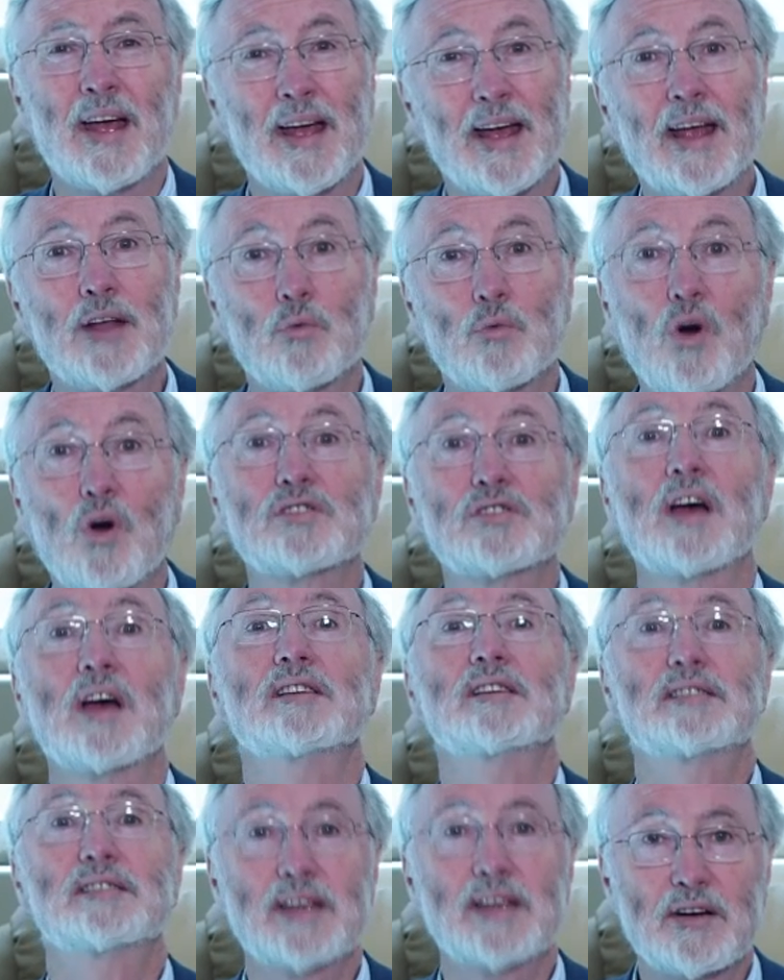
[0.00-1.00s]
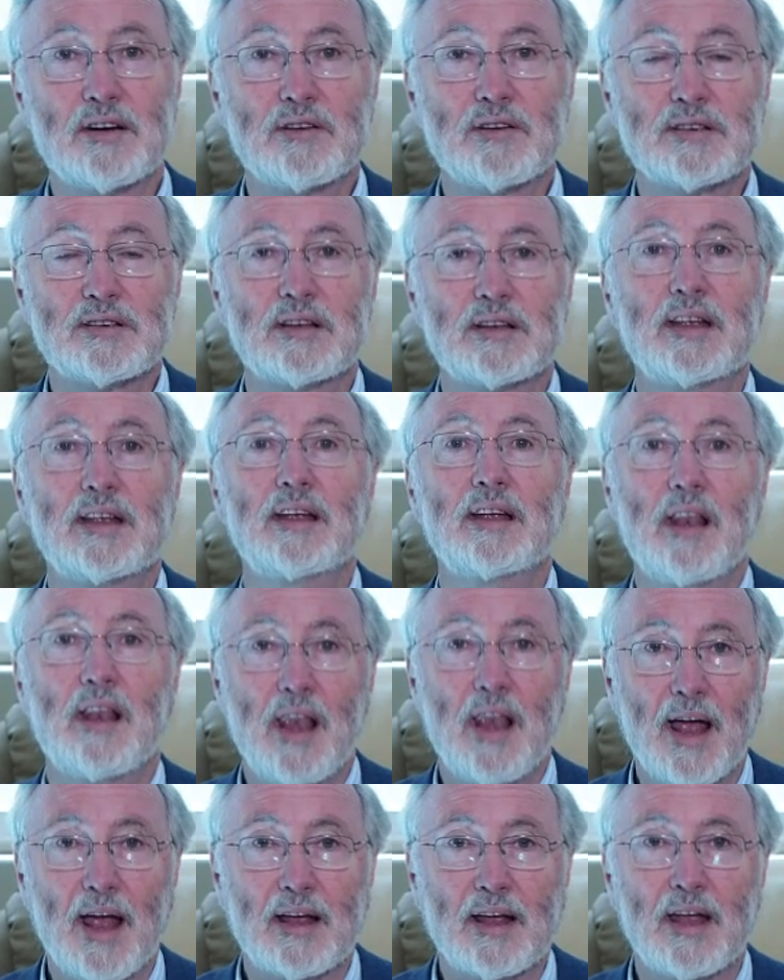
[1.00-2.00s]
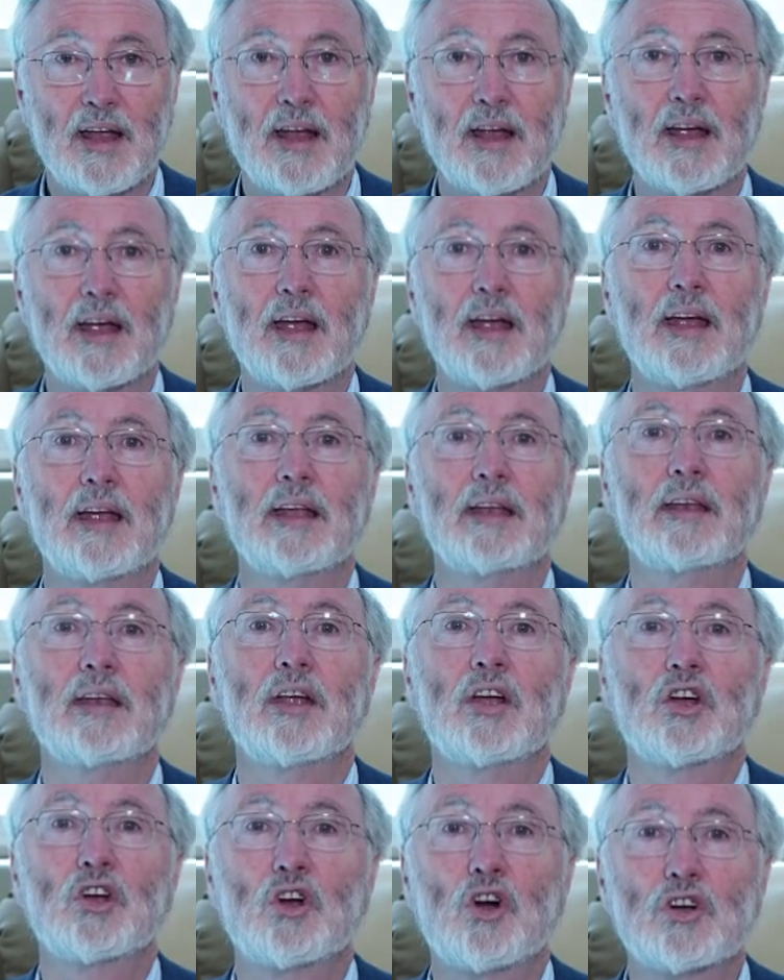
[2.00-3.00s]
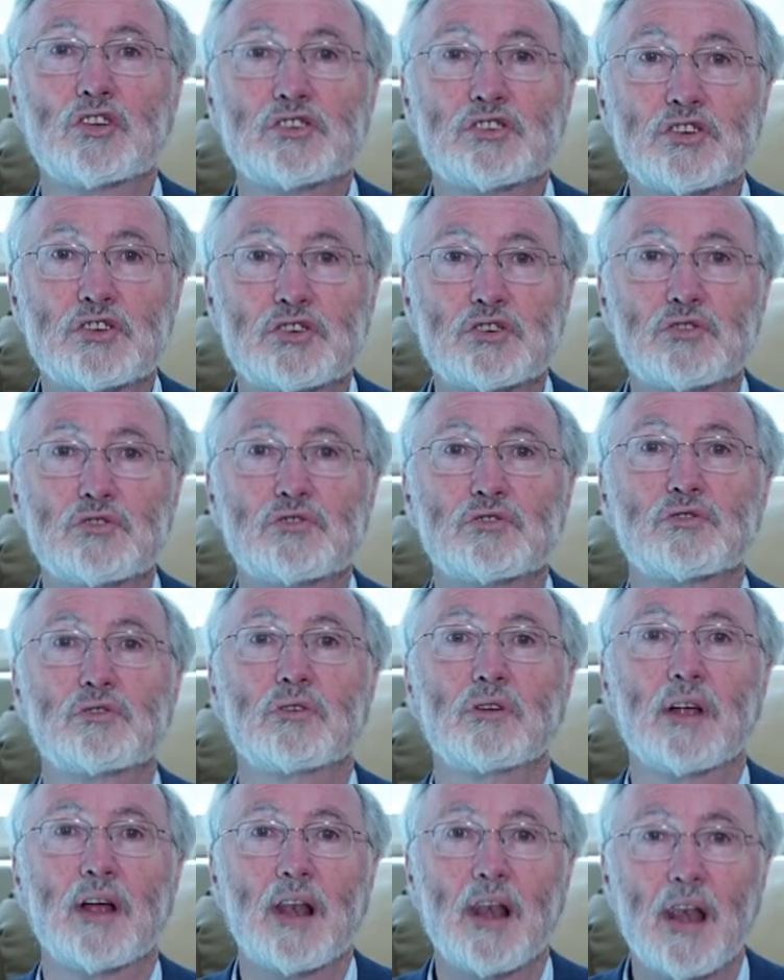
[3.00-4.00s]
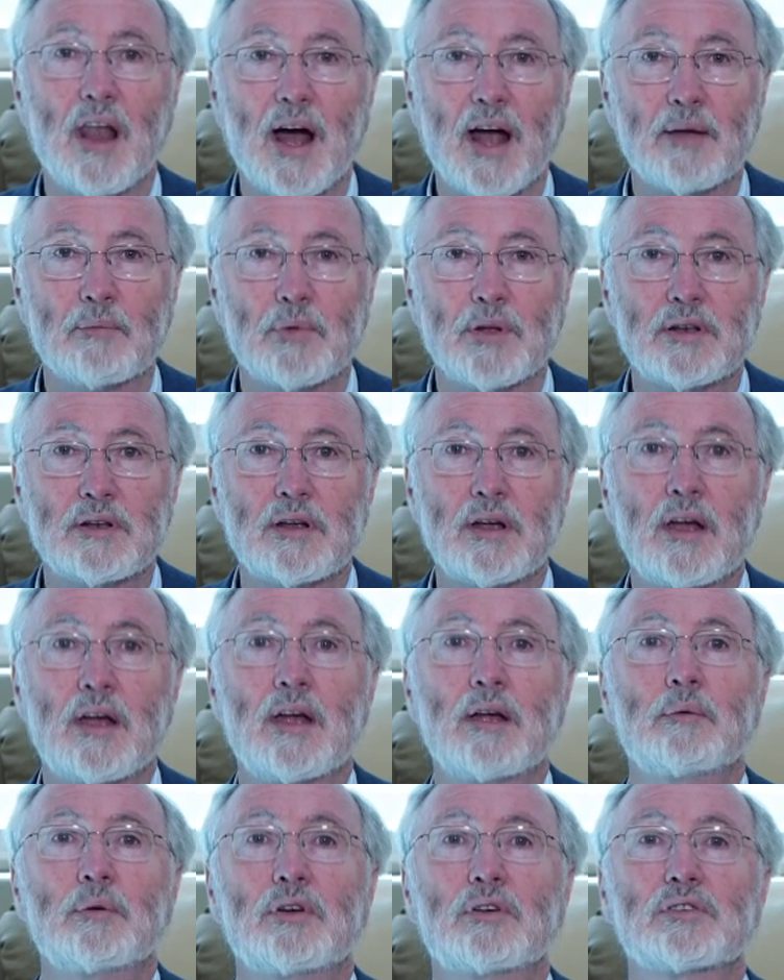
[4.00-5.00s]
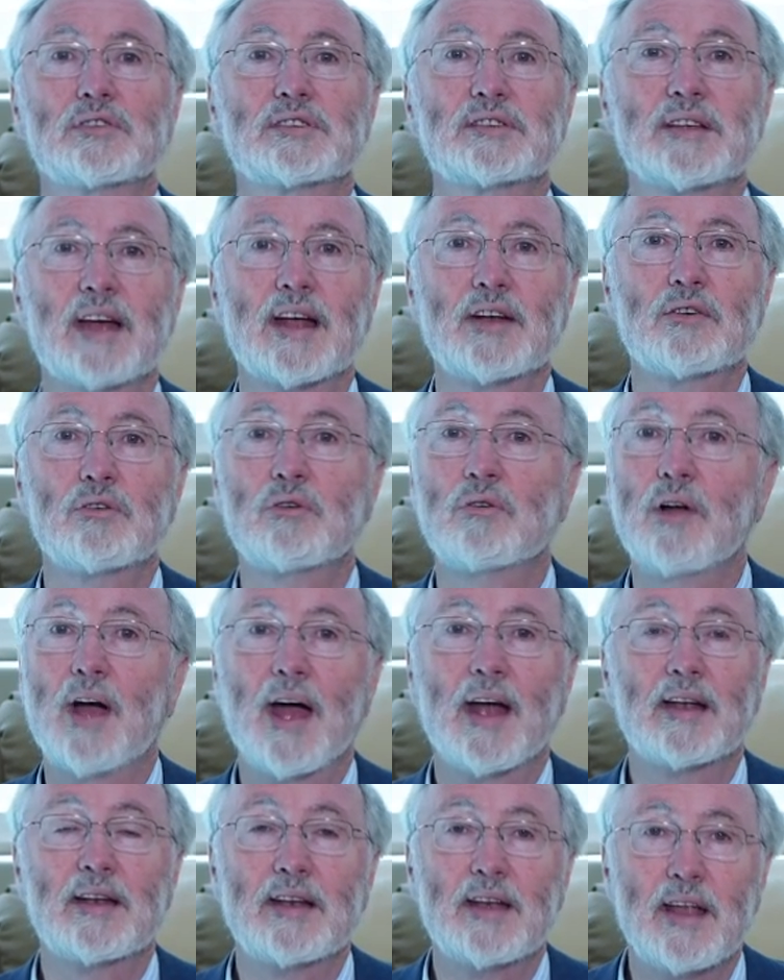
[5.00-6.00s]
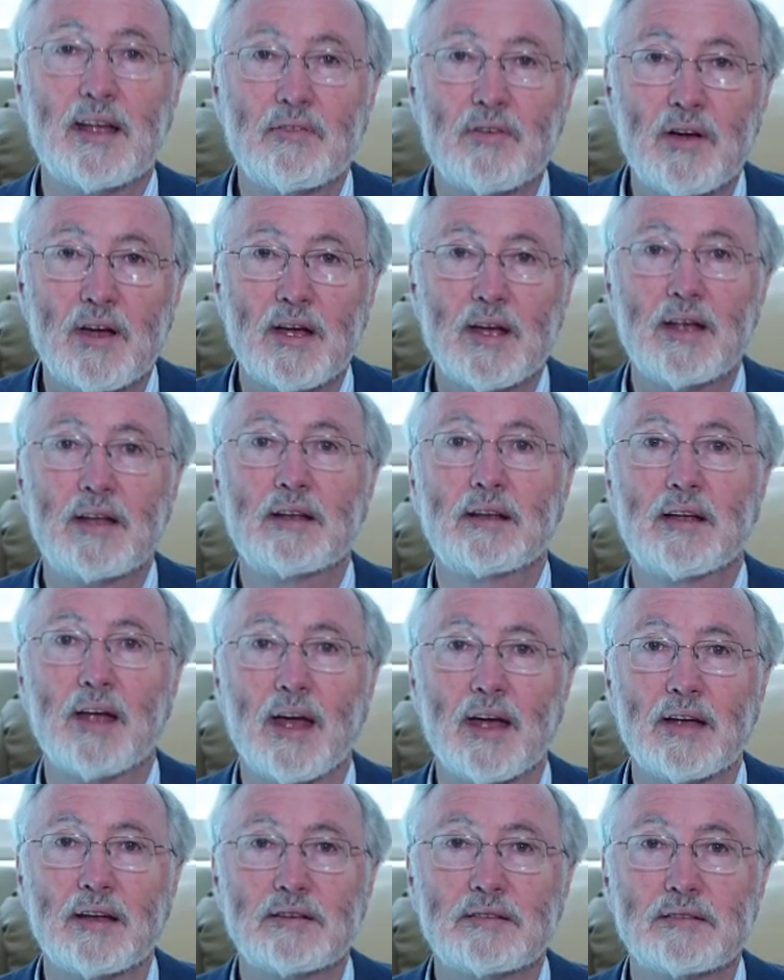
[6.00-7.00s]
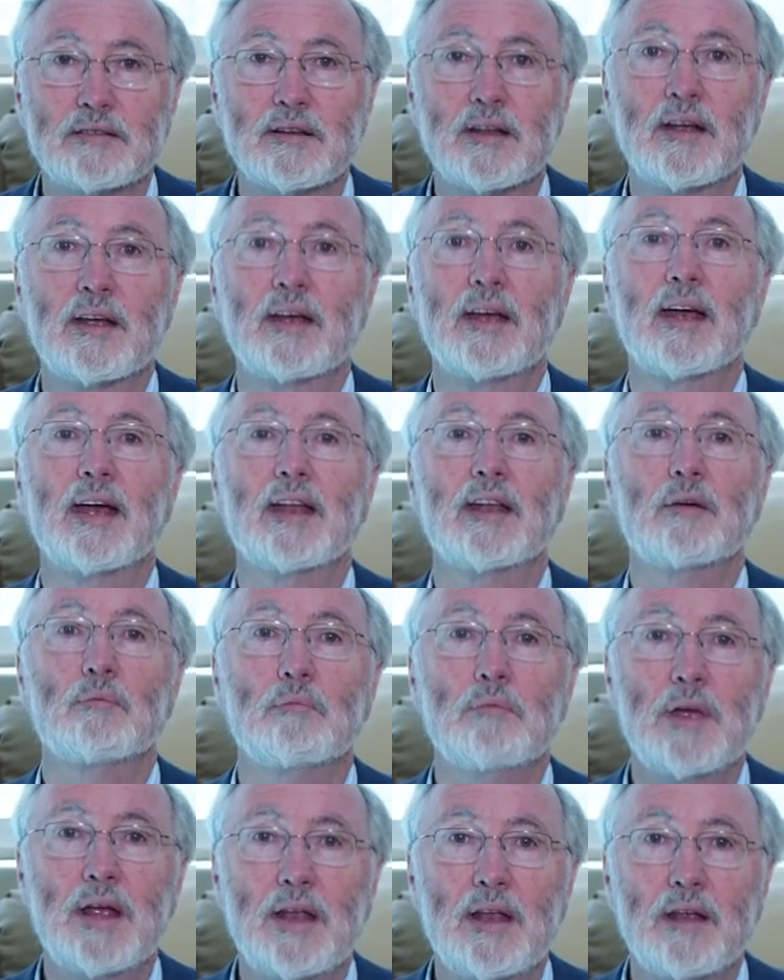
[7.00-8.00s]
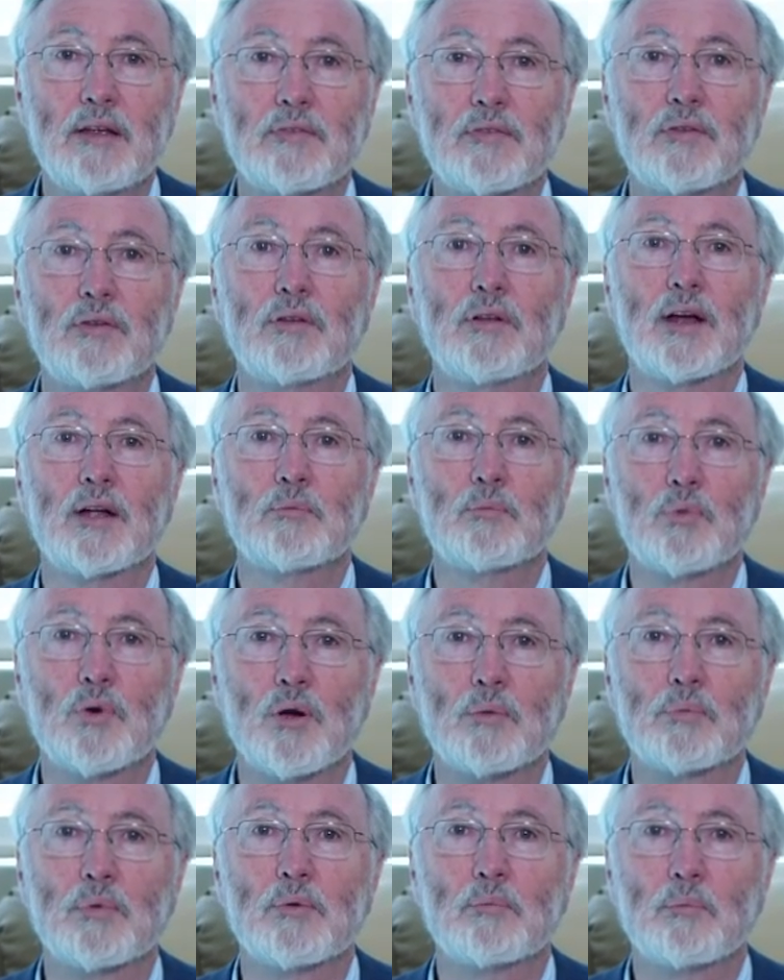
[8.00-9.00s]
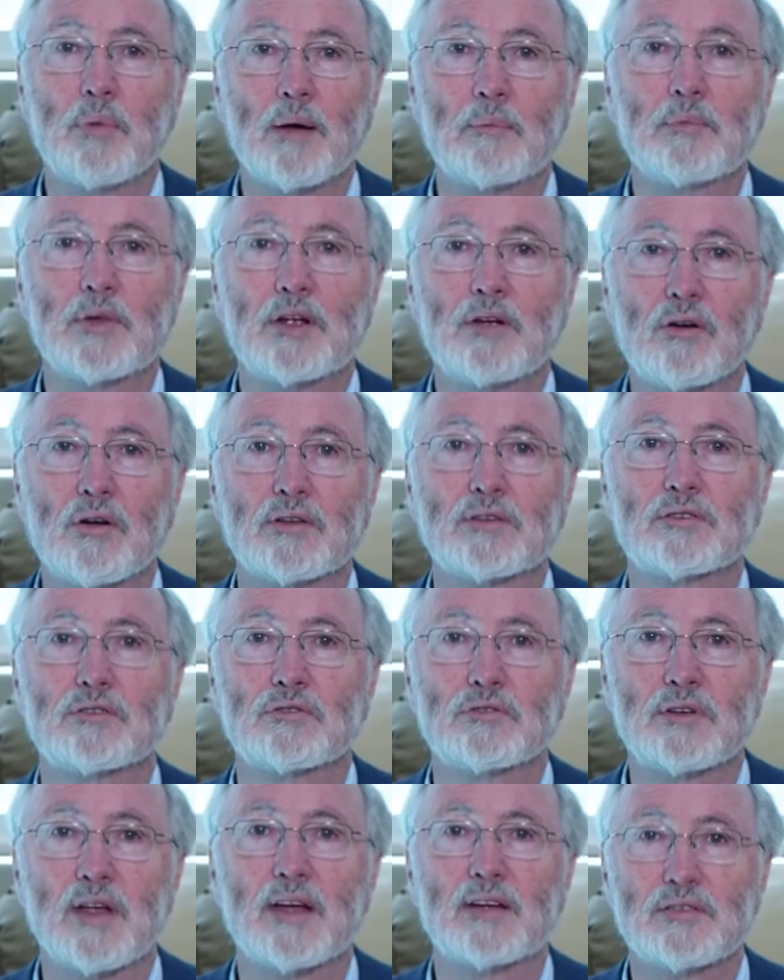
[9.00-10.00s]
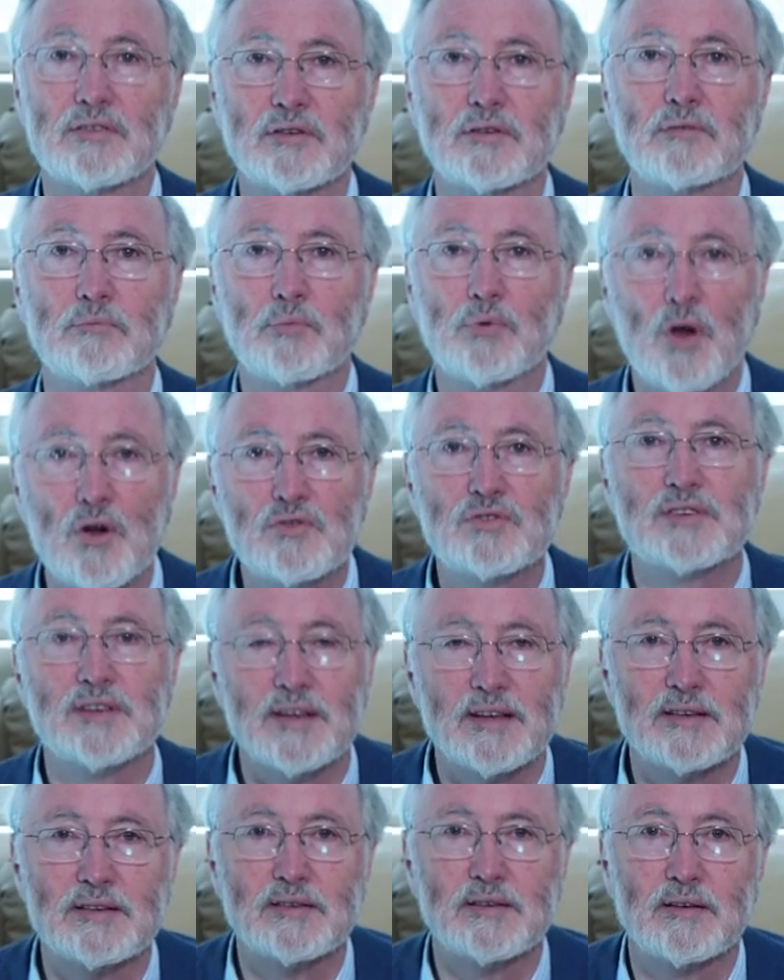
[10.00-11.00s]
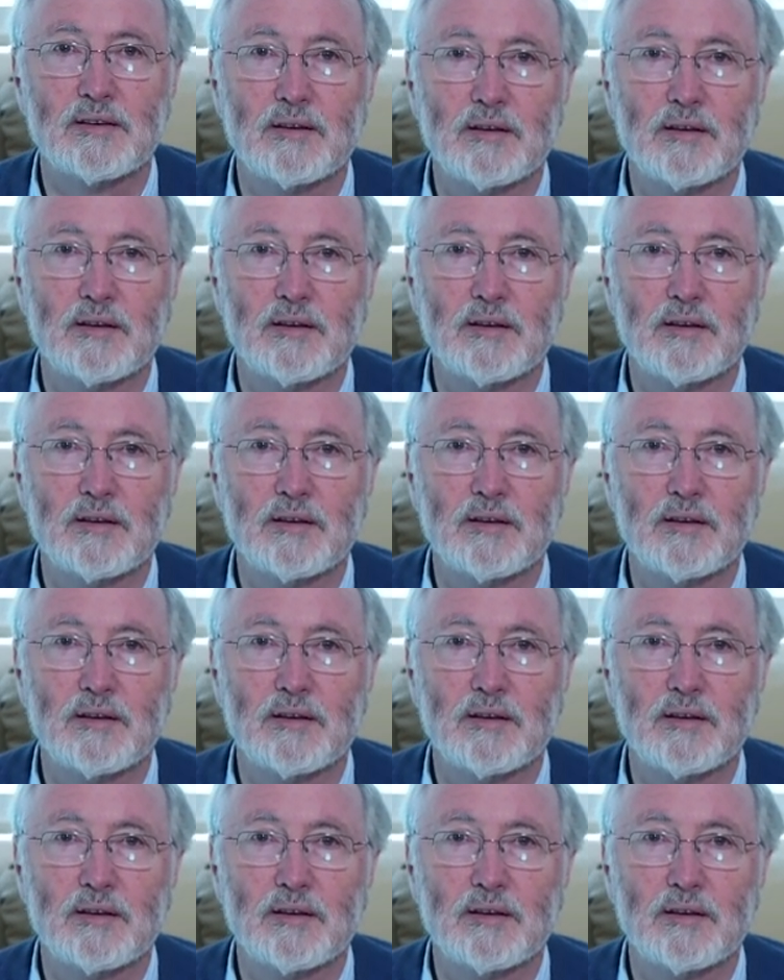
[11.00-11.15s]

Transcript: it was seriously lacking in constitutional alignment because SANRAL had never engaged in a meaningful and proper public consultation process.